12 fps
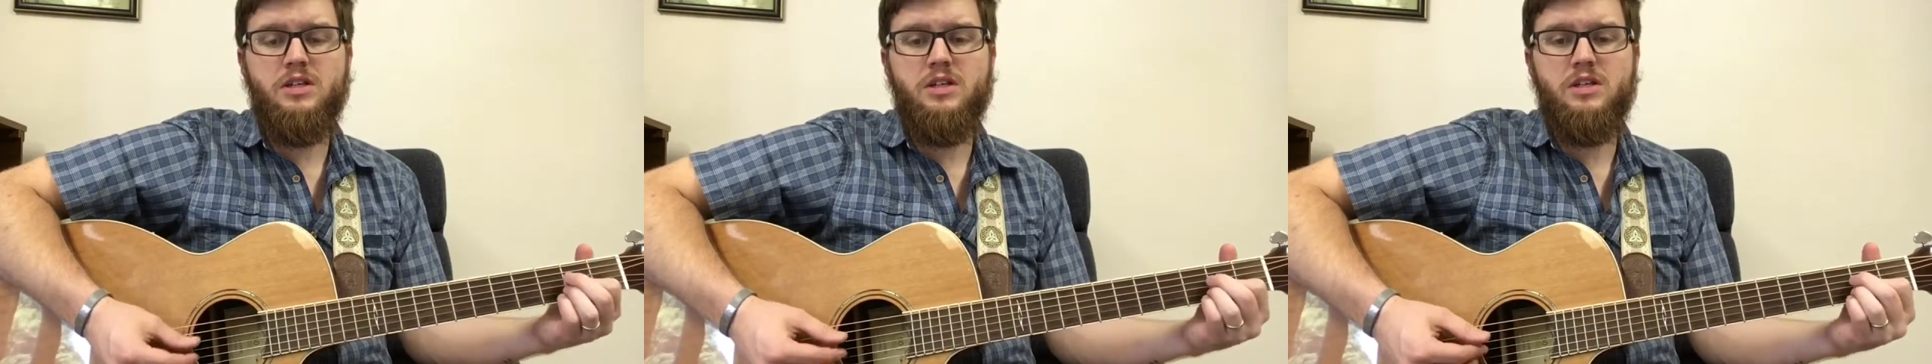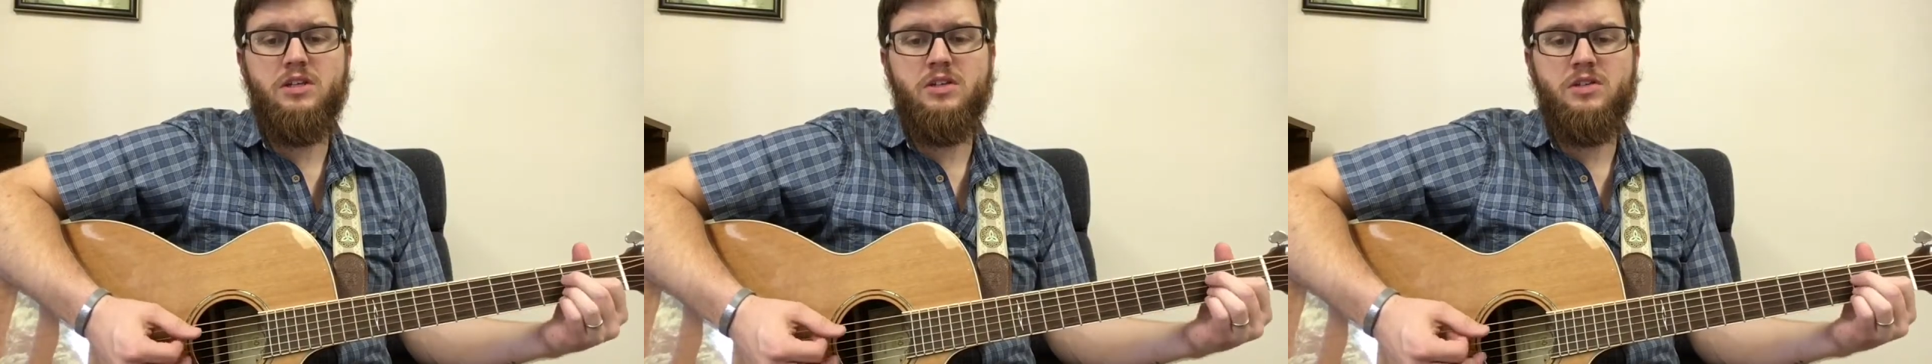
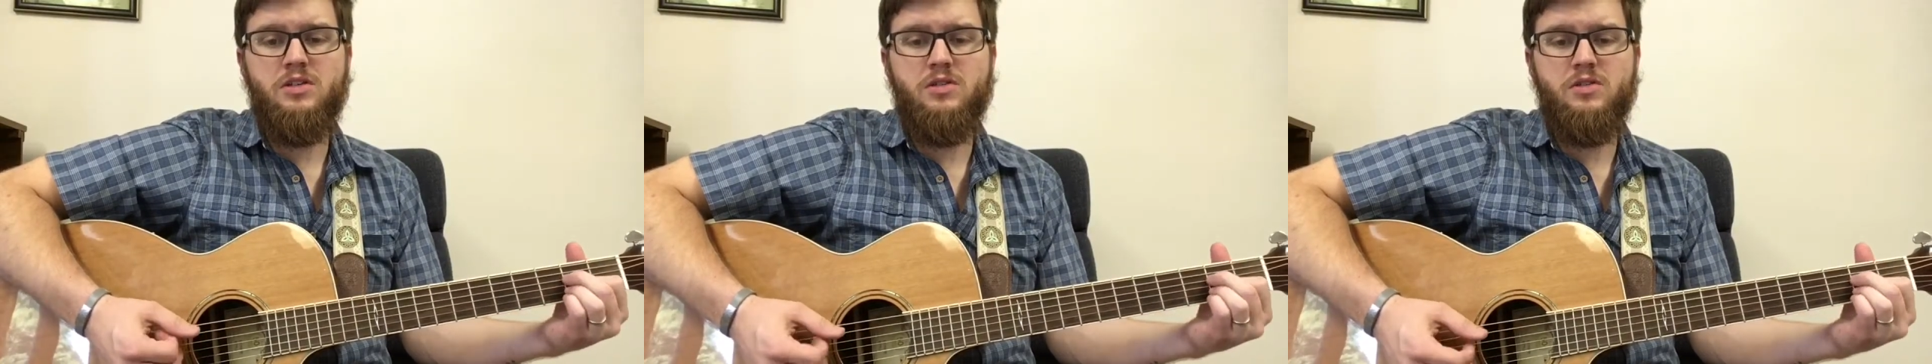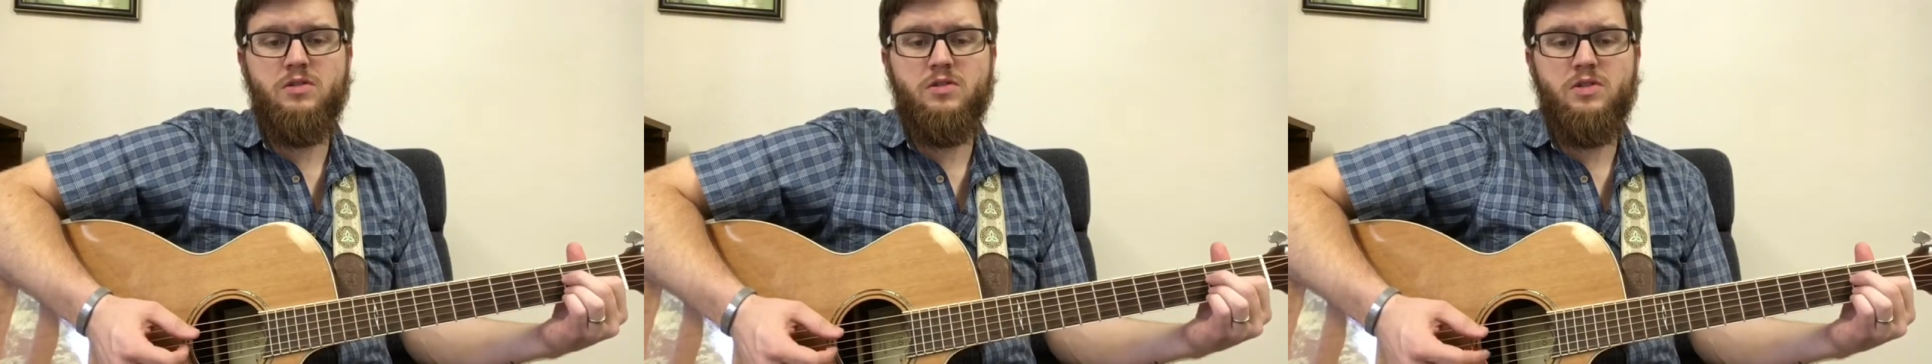
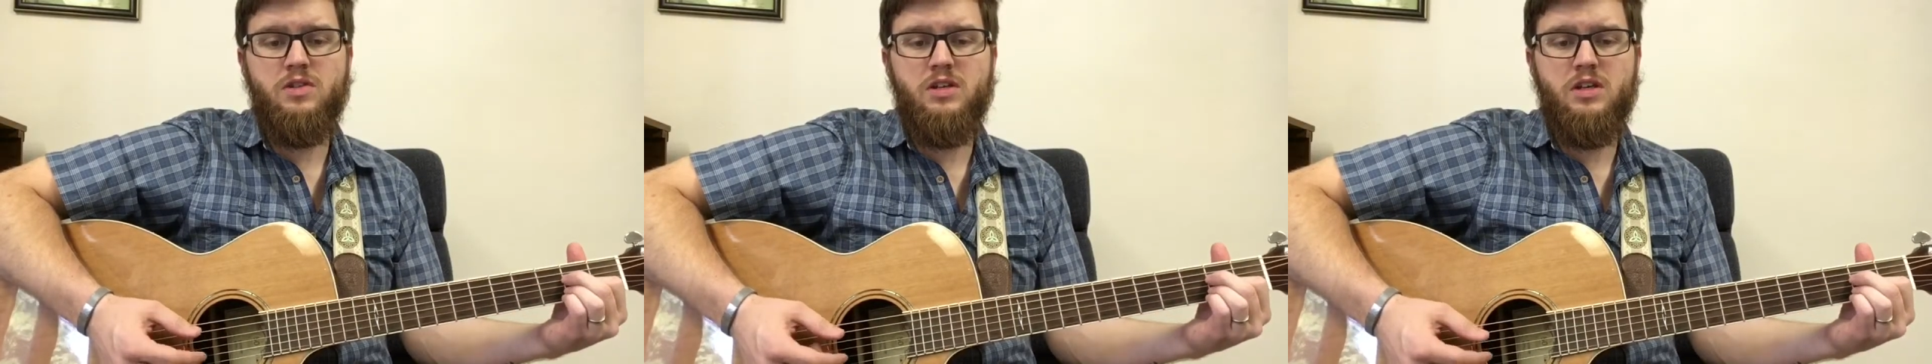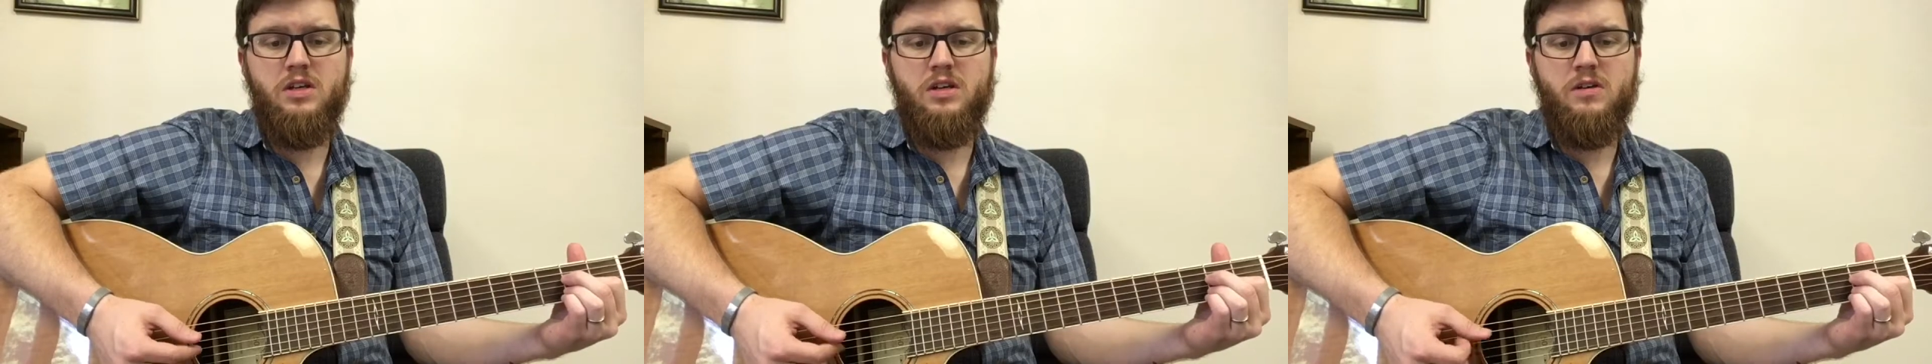into
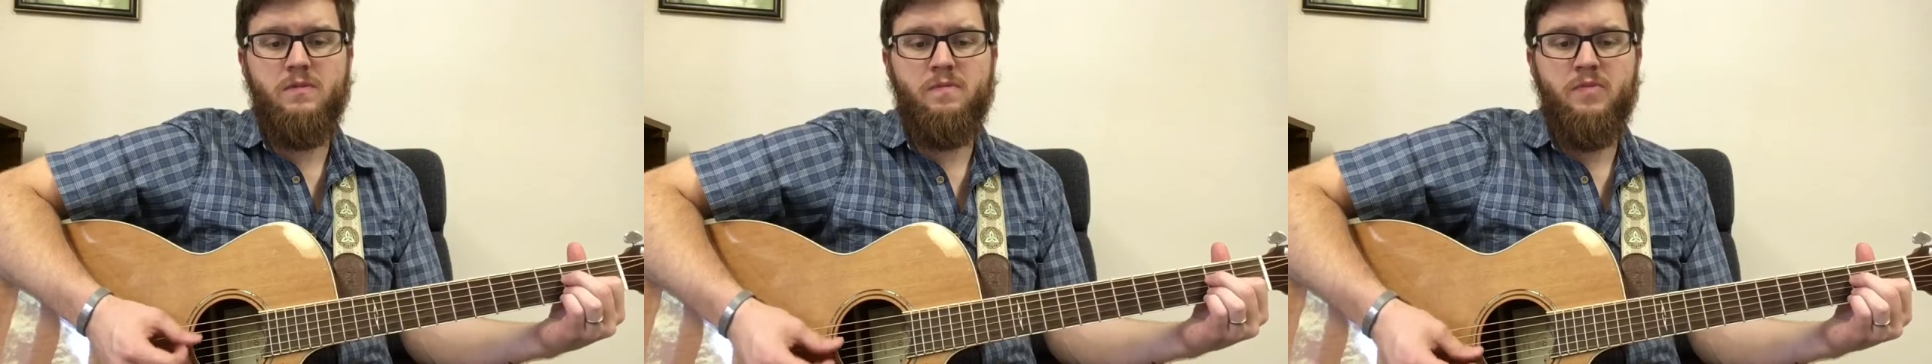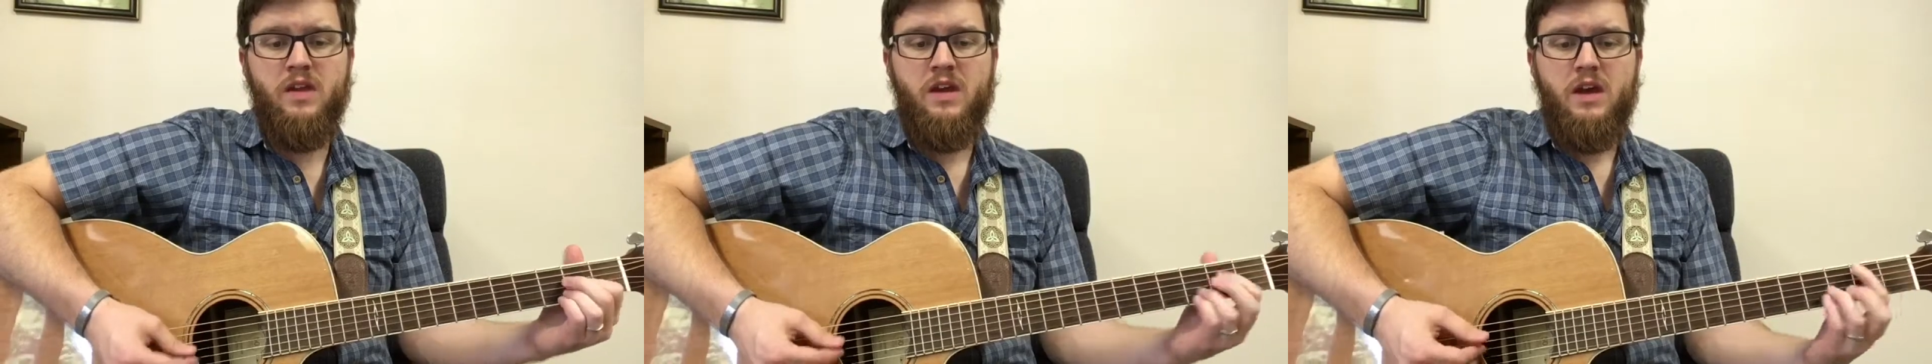
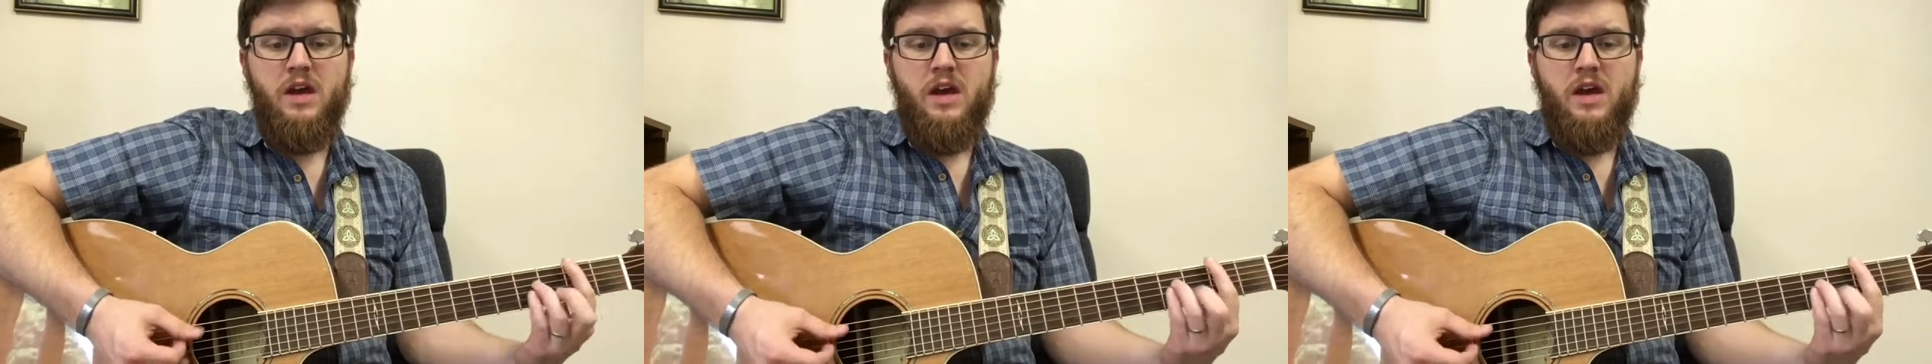sin,